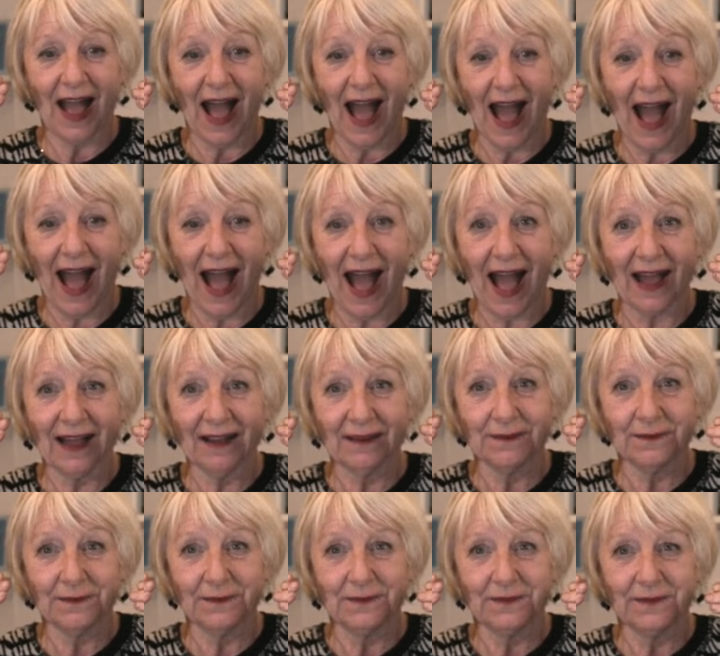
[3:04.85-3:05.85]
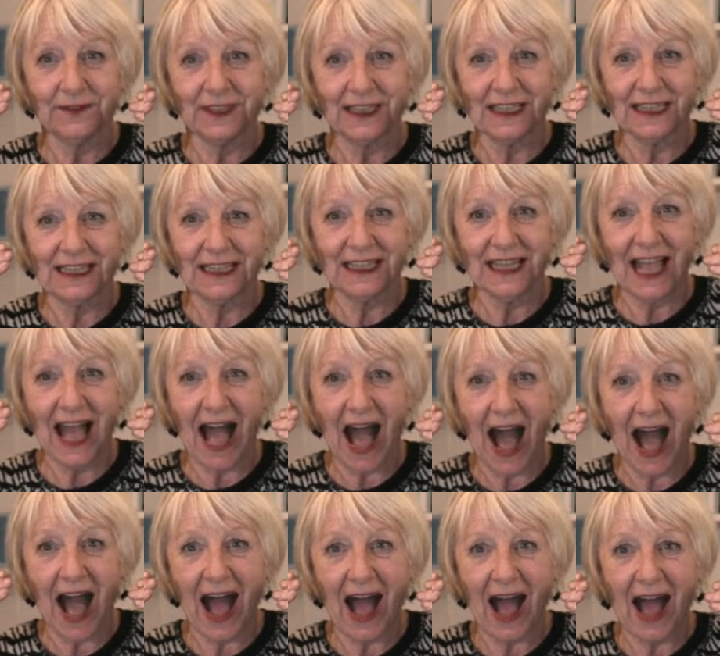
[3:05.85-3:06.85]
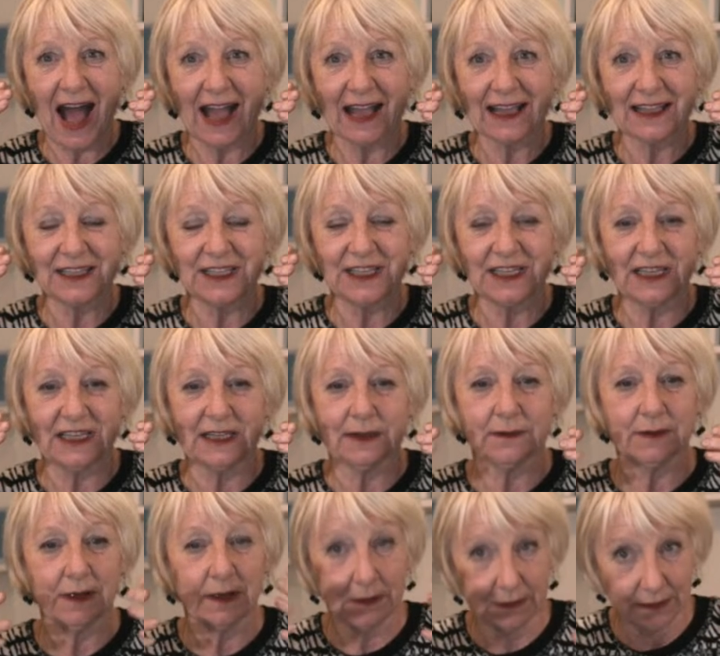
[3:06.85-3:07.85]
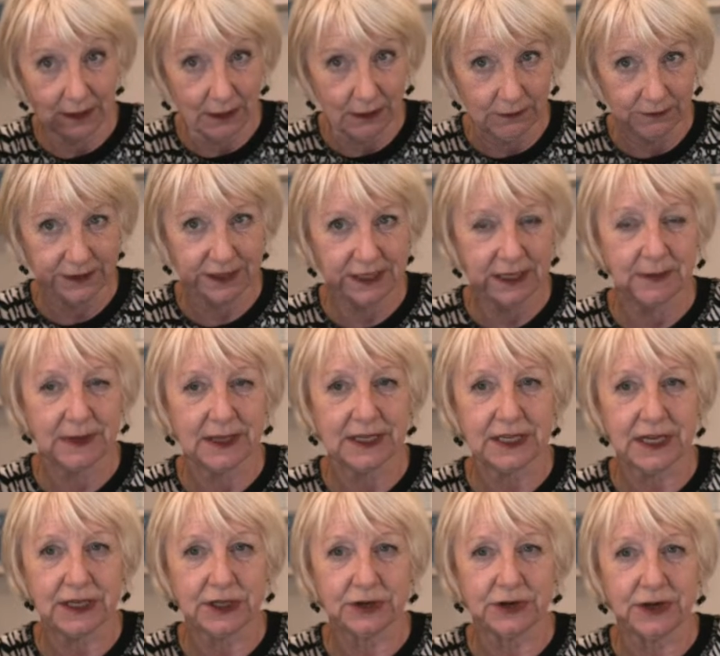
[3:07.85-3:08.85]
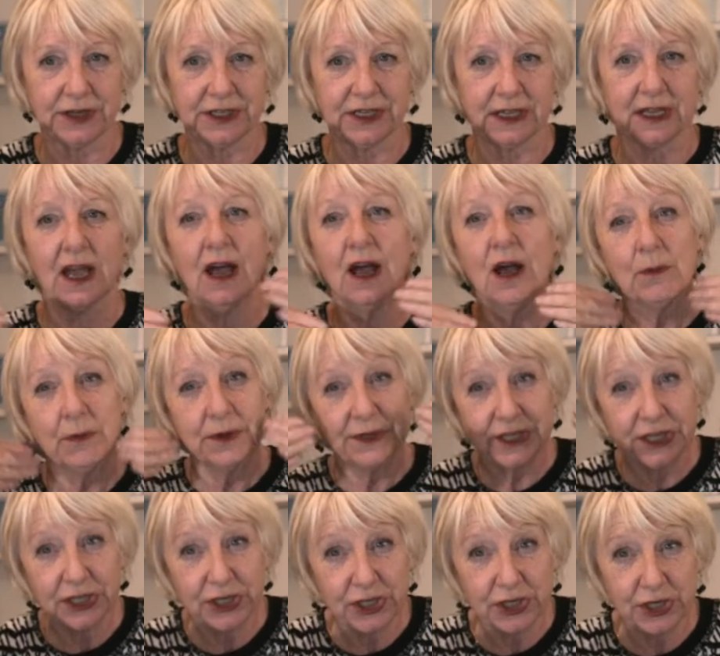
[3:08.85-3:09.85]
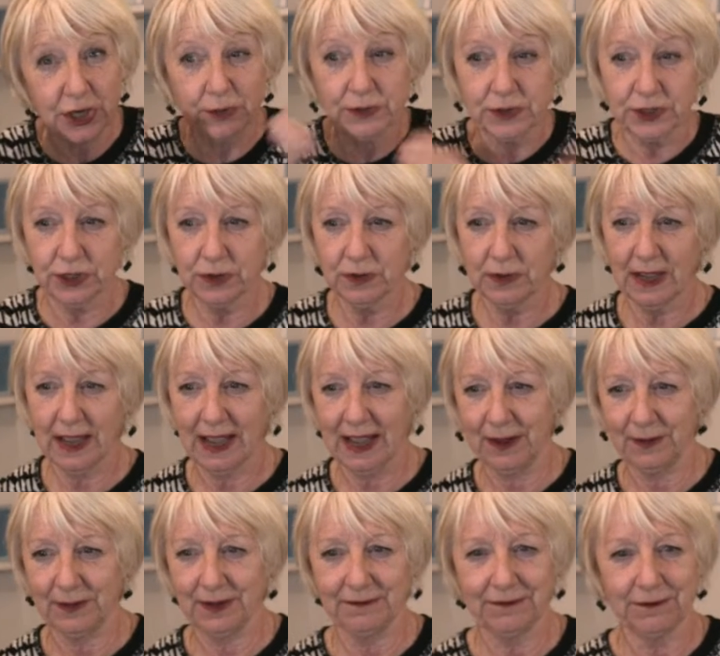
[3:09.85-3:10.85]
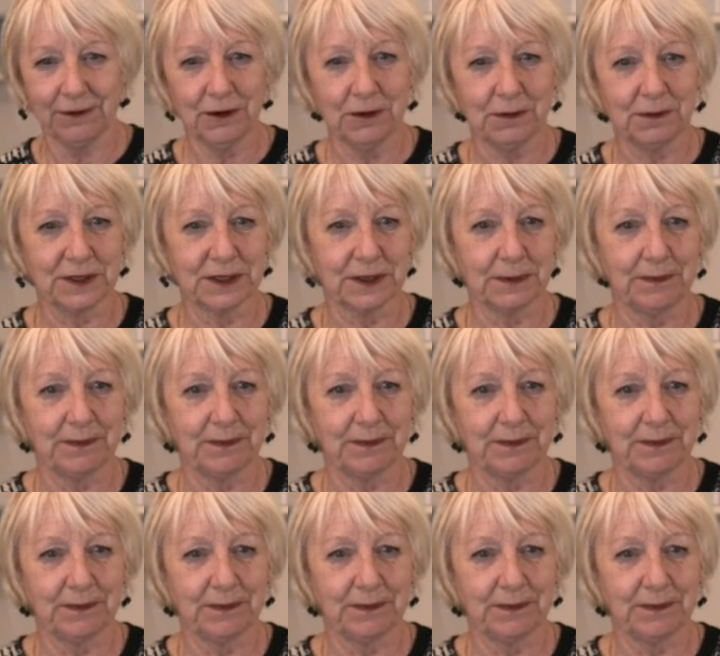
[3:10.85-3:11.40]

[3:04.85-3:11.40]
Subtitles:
Un. Lundi. Obviously I'm exaggerating, but it shows you how it forms.